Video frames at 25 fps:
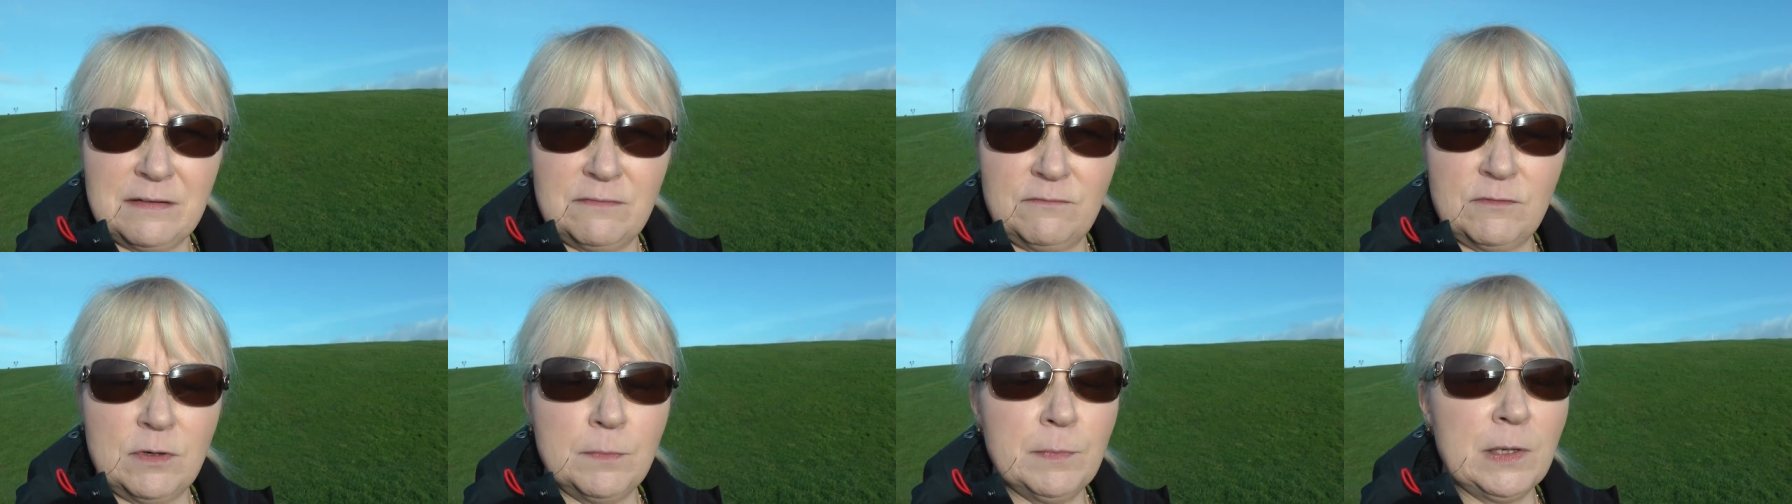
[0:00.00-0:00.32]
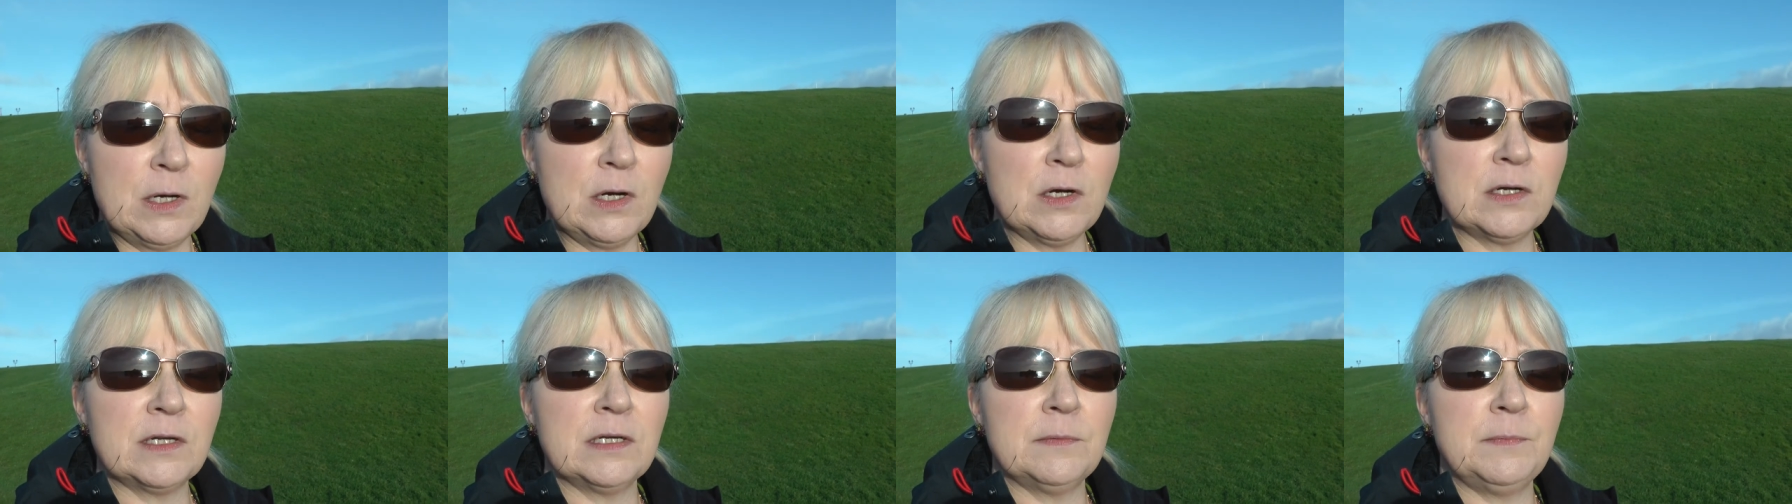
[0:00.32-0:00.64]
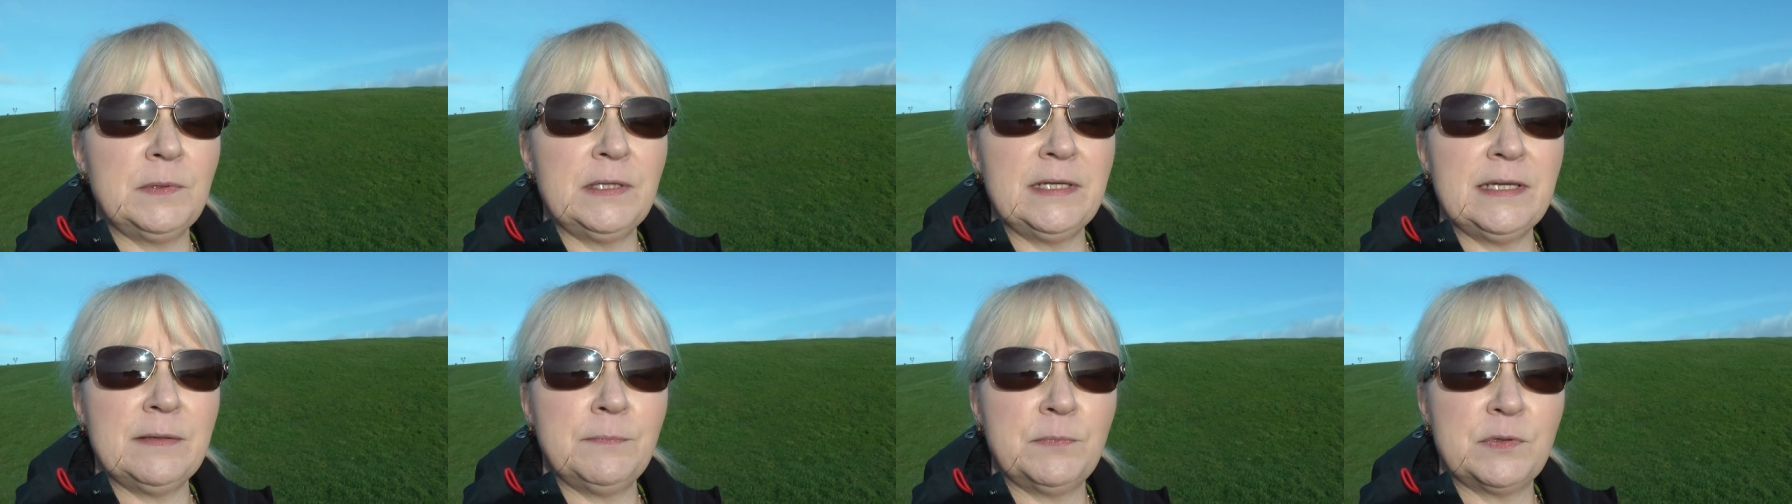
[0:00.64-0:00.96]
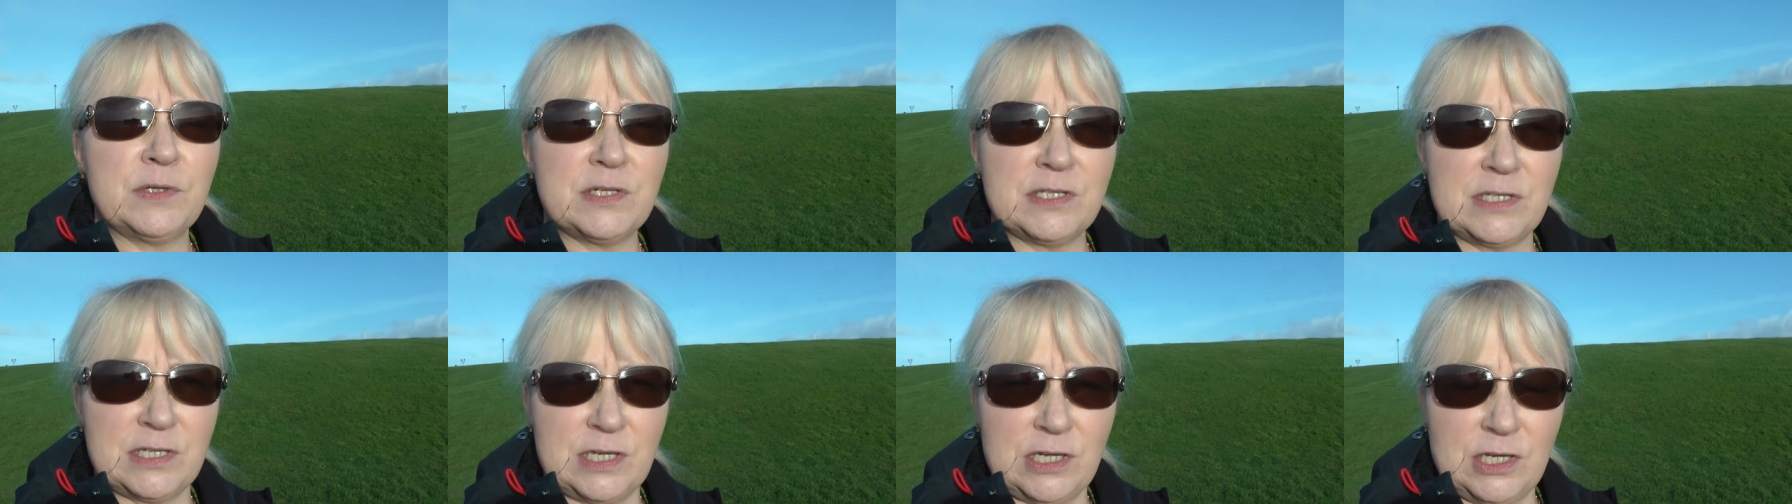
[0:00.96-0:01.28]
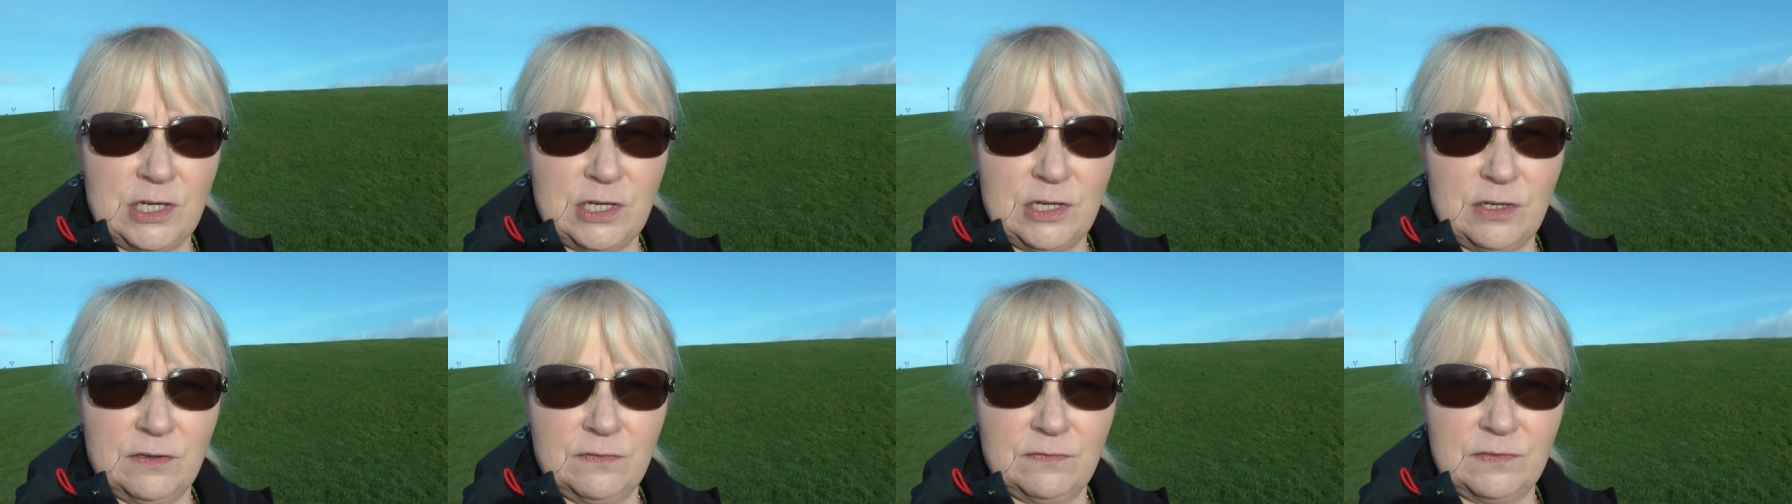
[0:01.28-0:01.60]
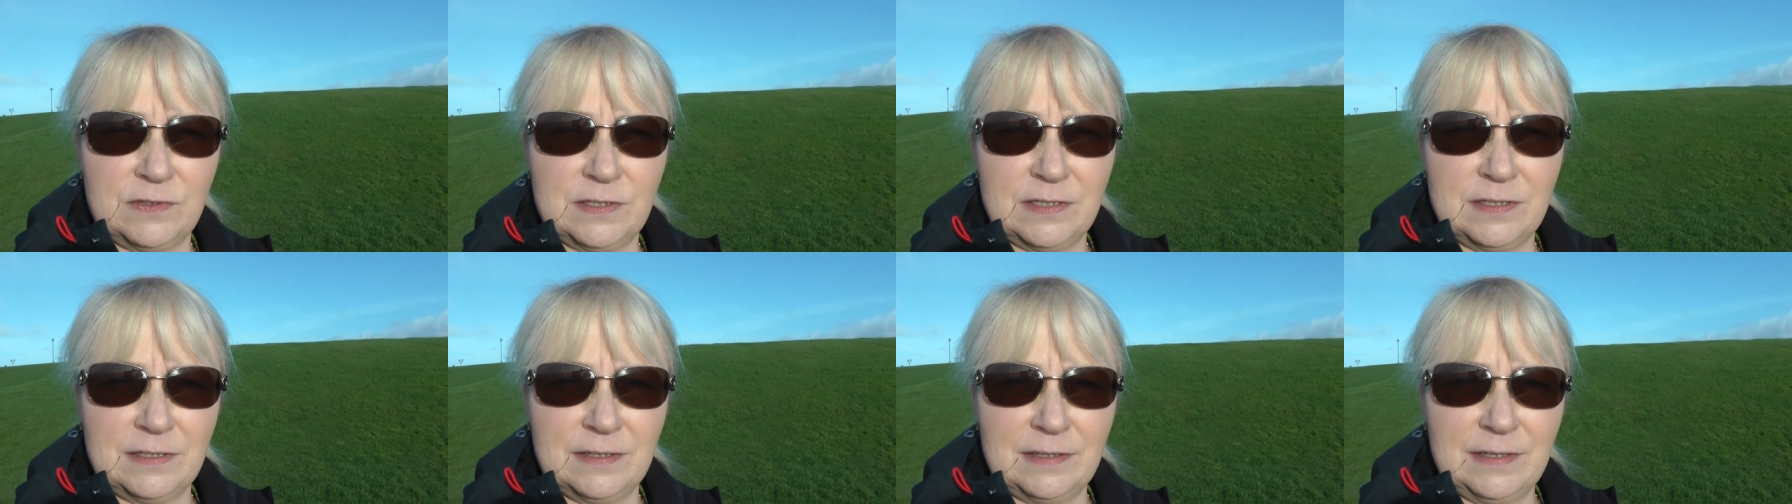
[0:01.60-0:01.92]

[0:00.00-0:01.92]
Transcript: remarkably preserved,